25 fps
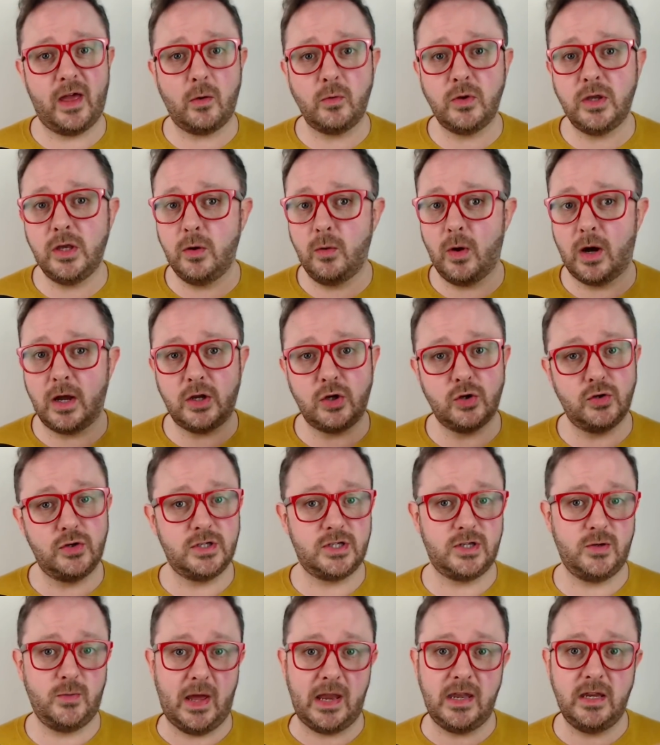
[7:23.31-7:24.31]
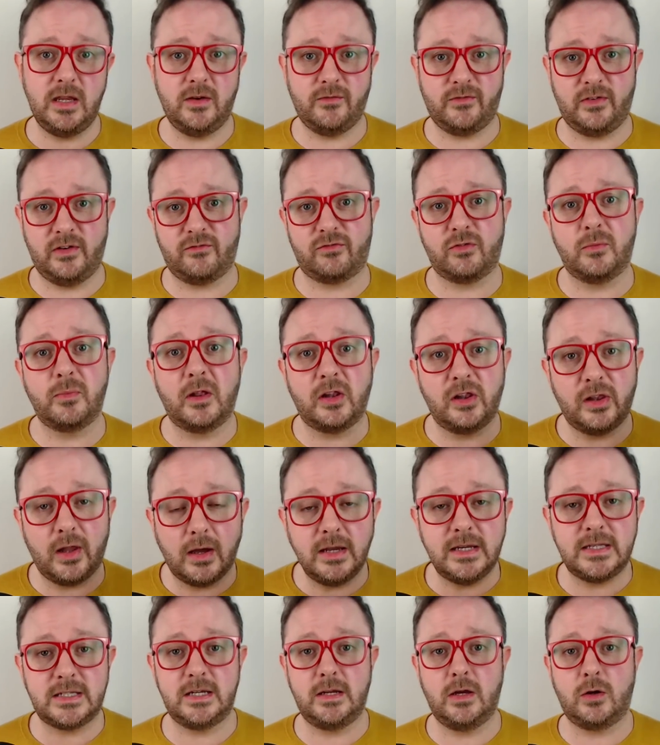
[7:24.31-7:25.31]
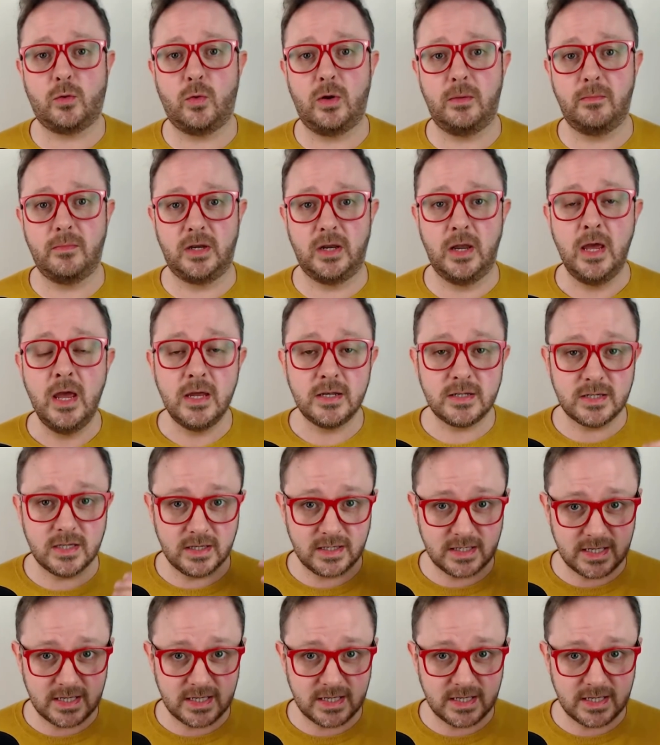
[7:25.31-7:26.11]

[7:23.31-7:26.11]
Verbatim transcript: Without you, I couldn't do any of it from the lighting equipment